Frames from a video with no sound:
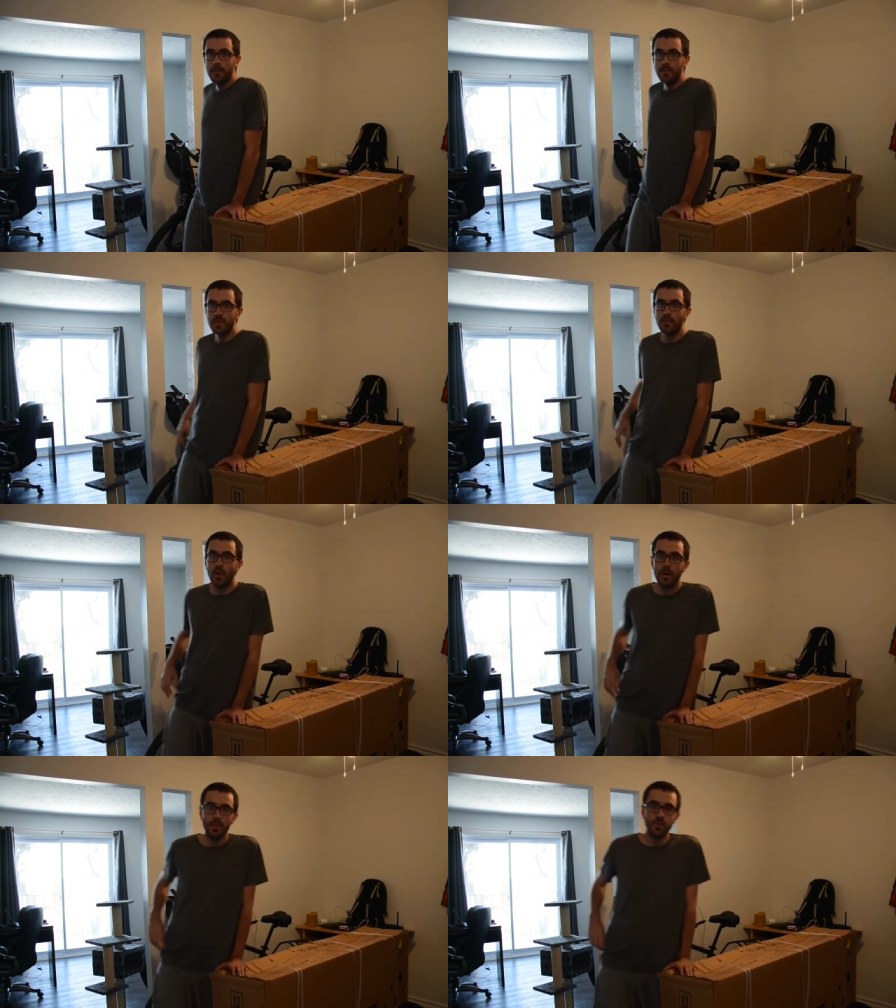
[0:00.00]
but the
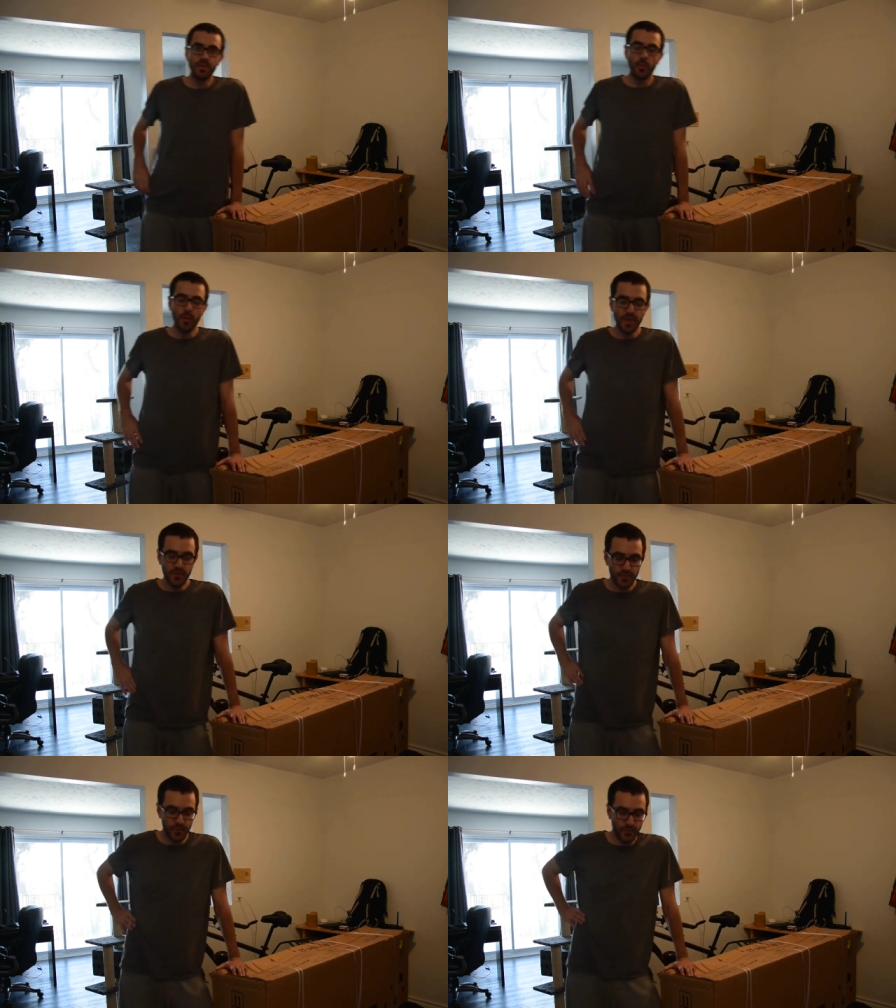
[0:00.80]
problem with the Rad
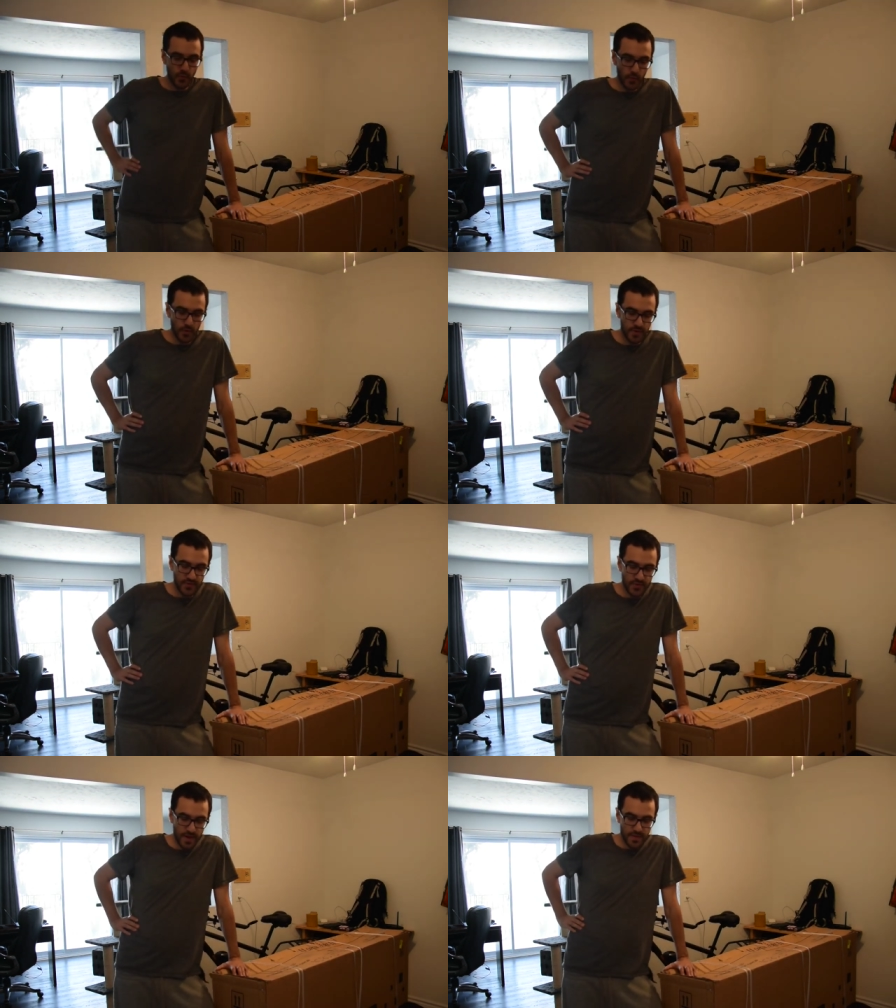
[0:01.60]
City 4
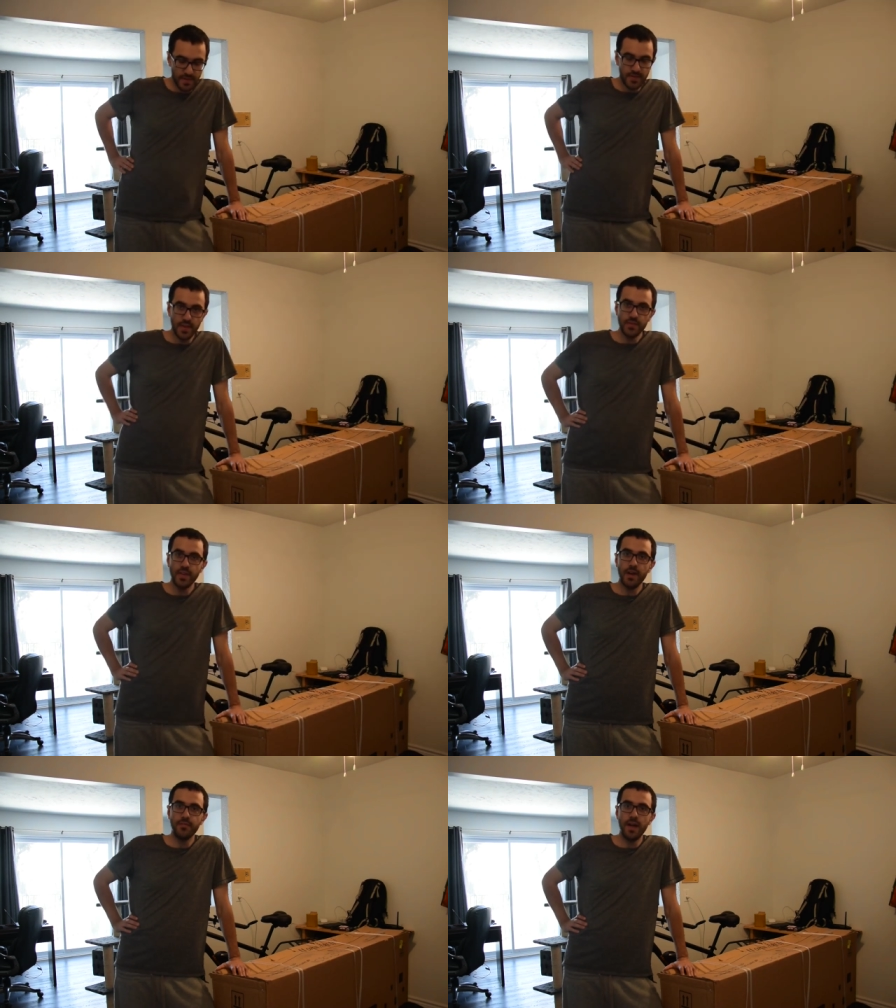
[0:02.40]
is that it doesn't
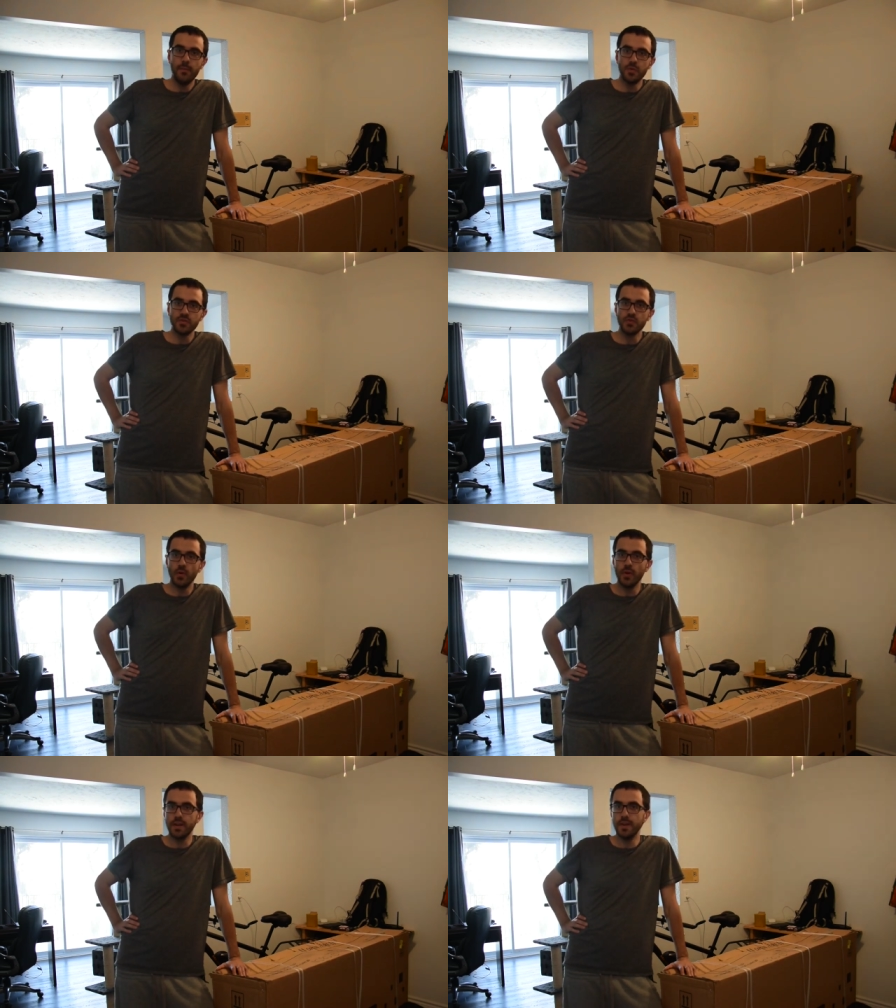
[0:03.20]
have that much
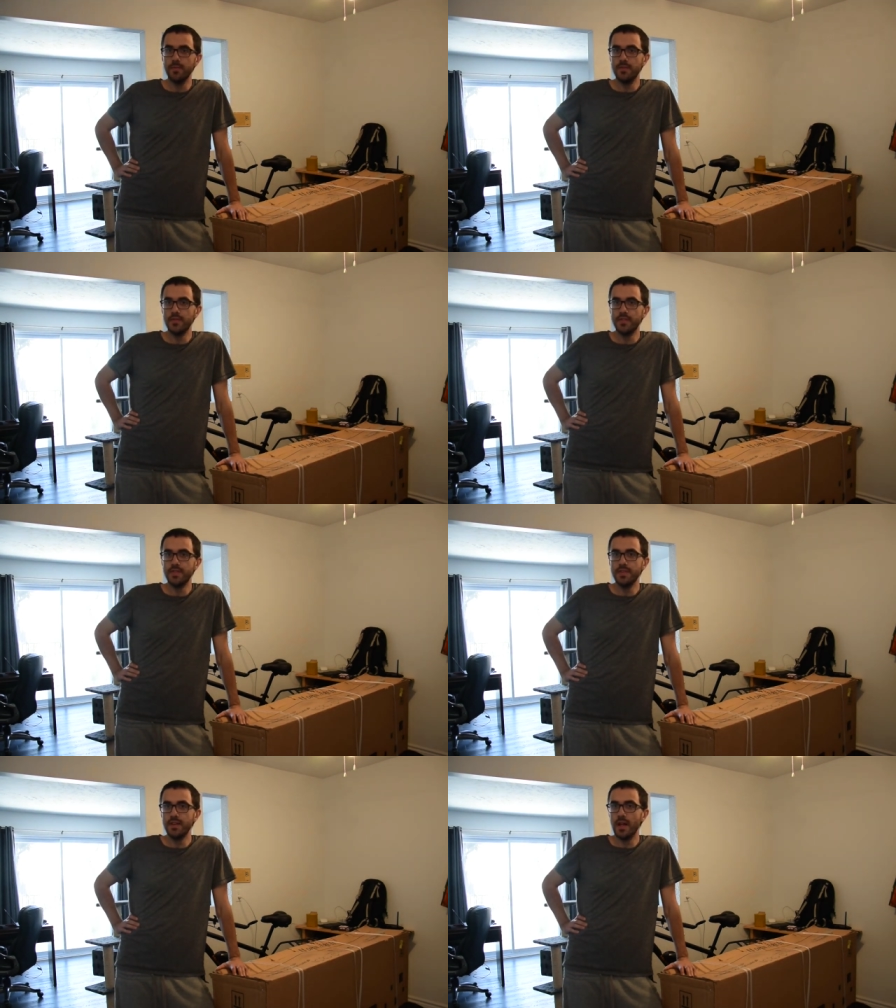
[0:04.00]
torque and the
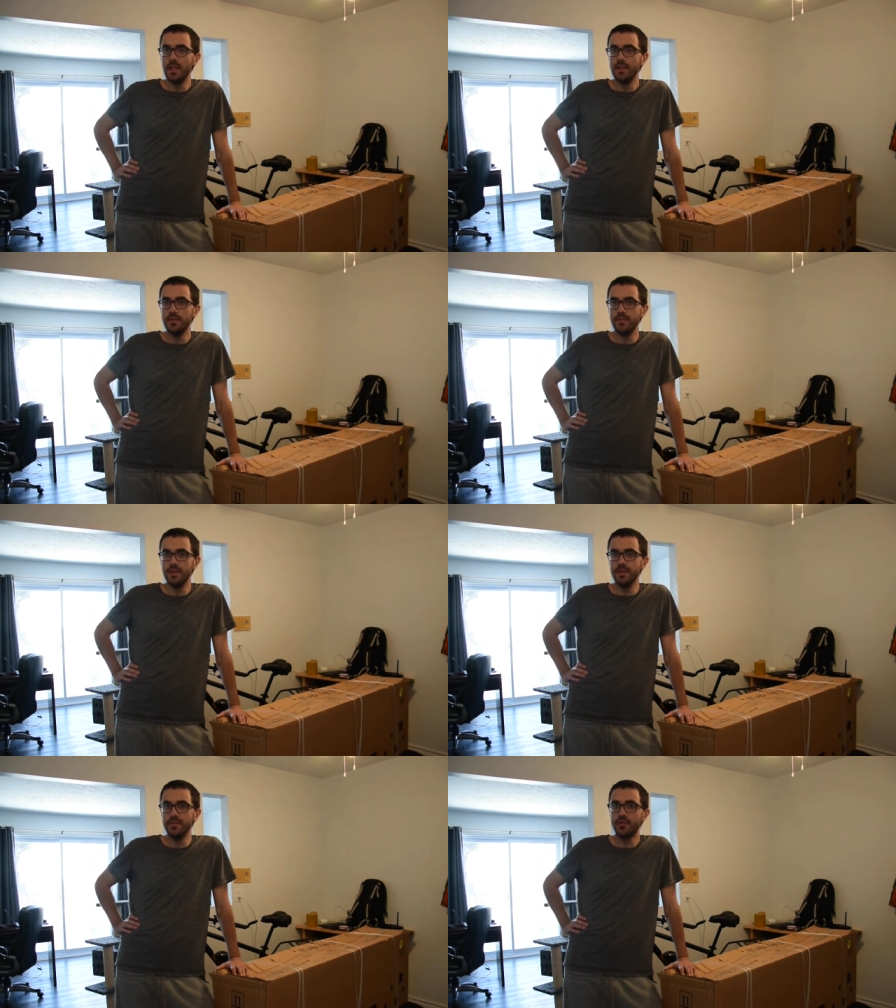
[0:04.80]
city that I live
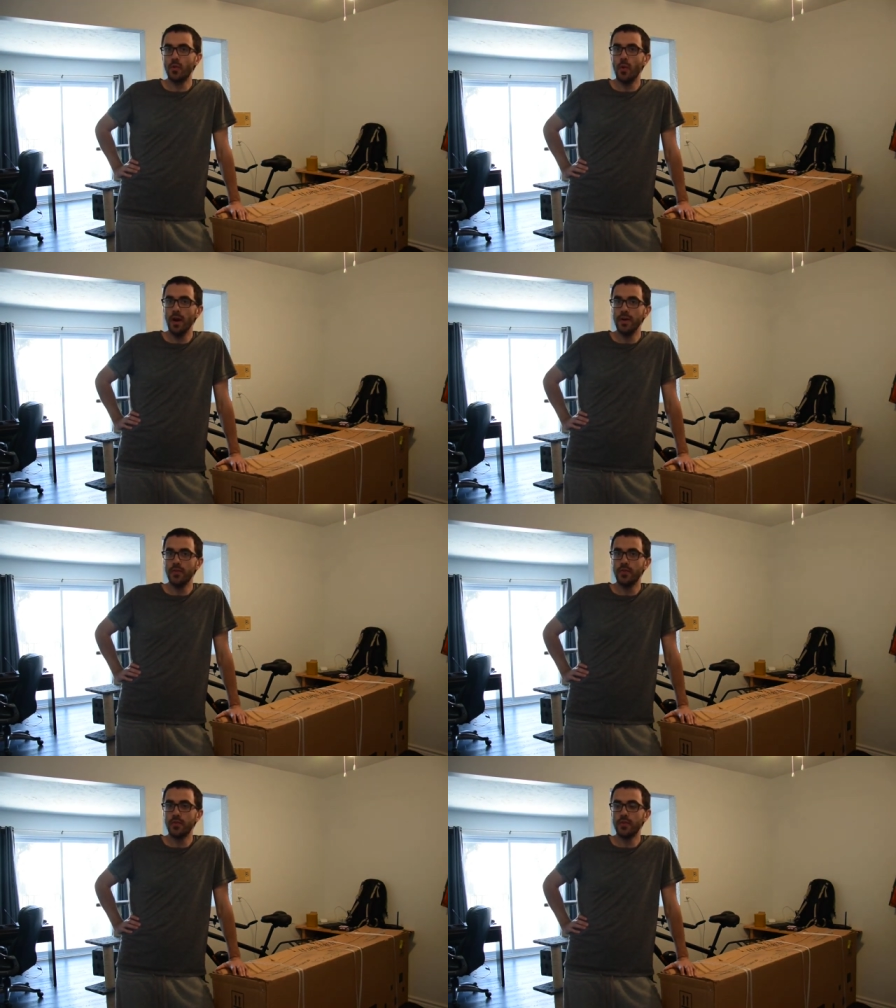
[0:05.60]
in is
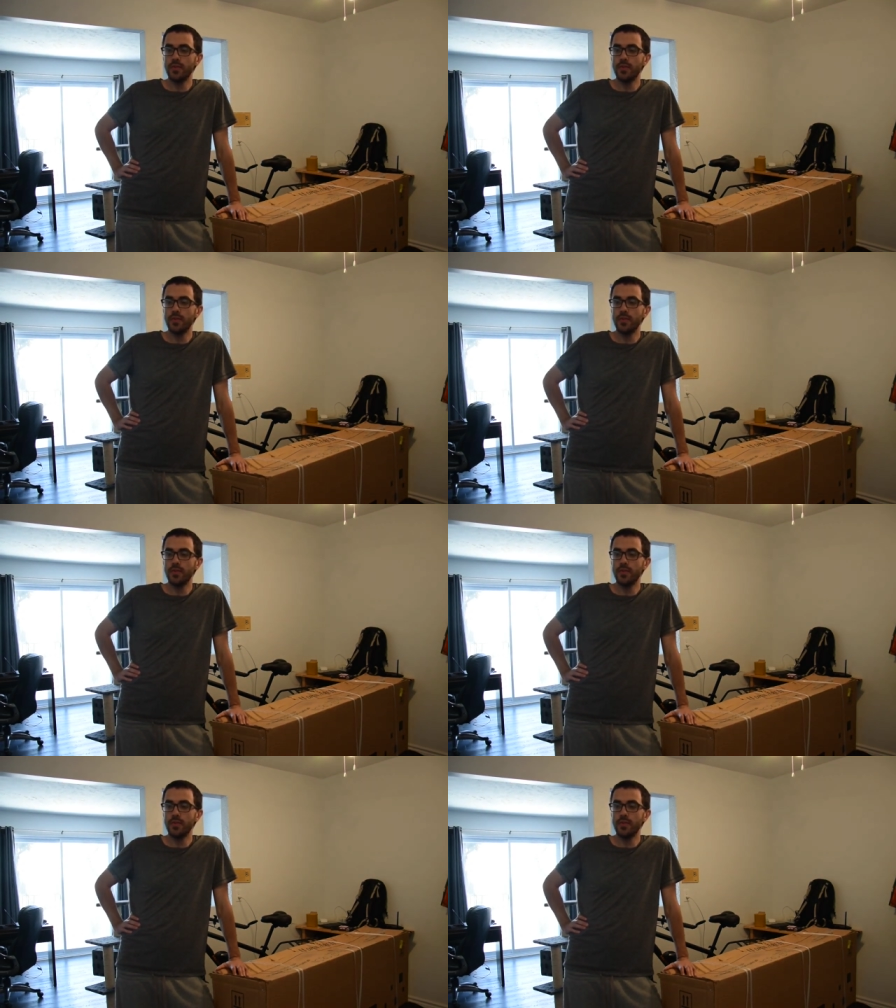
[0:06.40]
quite